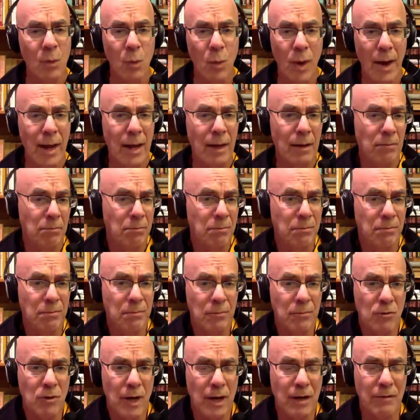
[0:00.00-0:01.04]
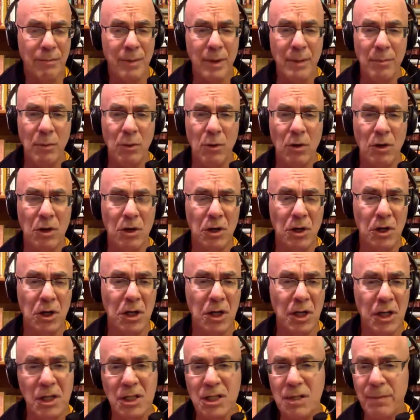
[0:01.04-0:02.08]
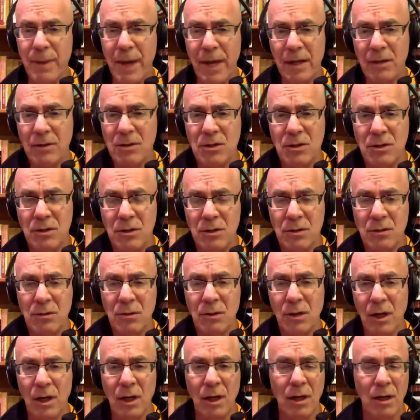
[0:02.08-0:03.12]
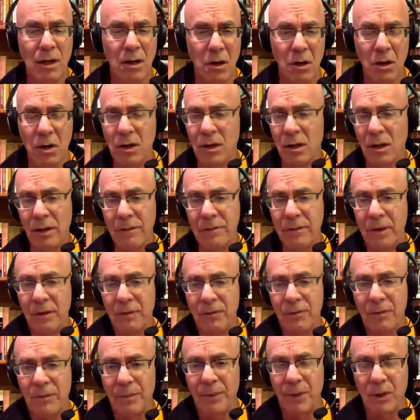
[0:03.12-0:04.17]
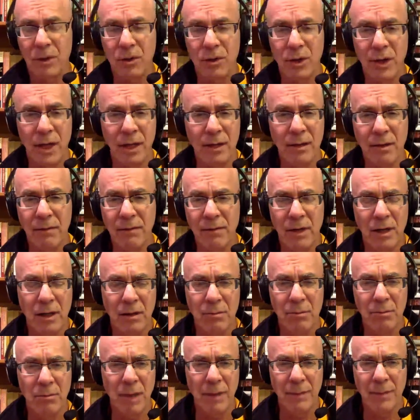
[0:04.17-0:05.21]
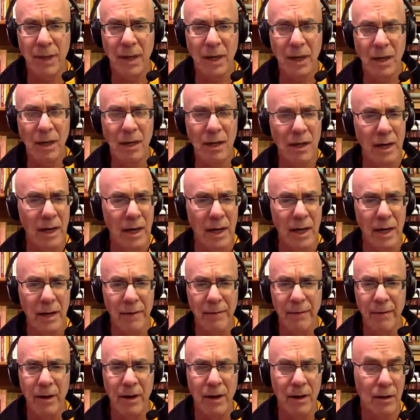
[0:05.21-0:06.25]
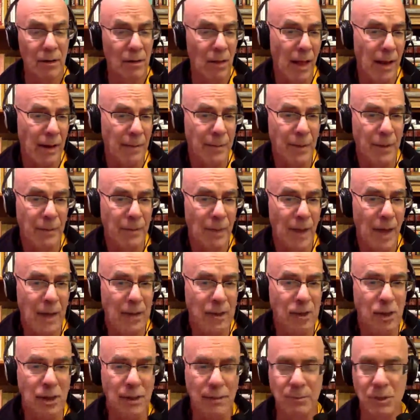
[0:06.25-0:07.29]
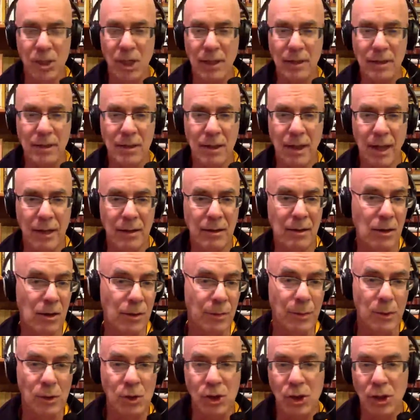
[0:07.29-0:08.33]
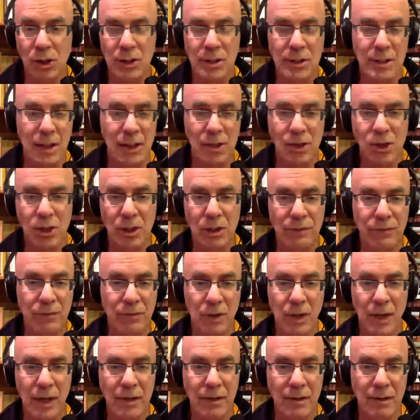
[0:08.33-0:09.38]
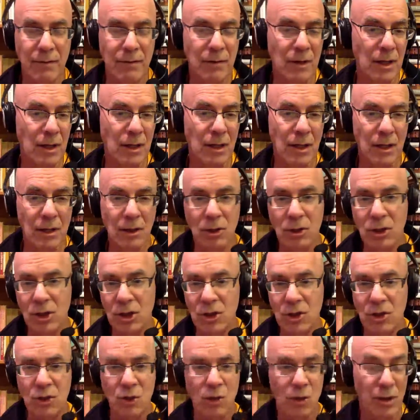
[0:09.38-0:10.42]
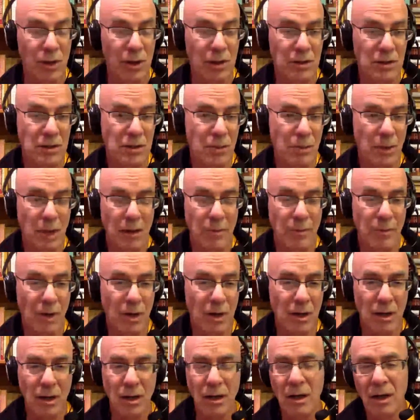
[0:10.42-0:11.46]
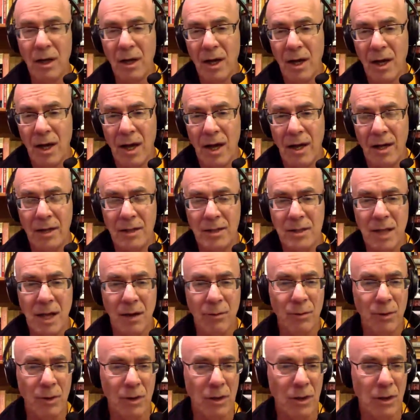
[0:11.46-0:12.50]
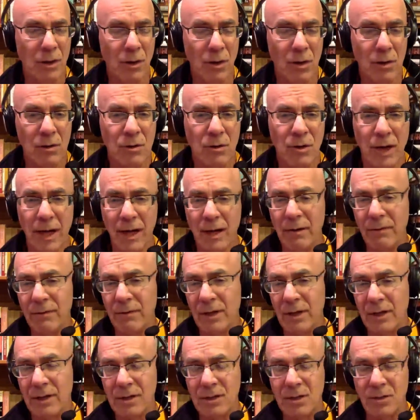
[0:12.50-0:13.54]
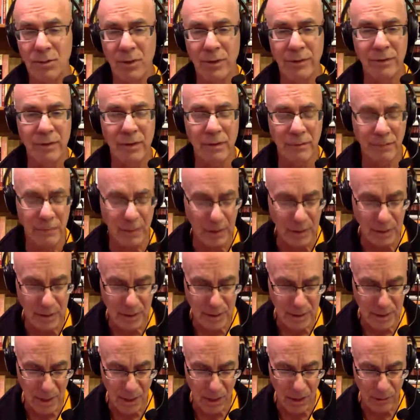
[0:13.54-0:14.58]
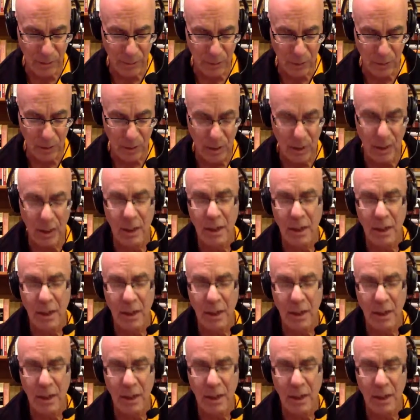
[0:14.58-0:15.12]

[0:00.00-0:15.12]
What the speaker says: when creative people could expect to earn a living from their creativity. Maybe a lot of people actually object to that, the commercialization of creativity, that you just do things to make money and it's not really all creative and it's derivative and it's terrible.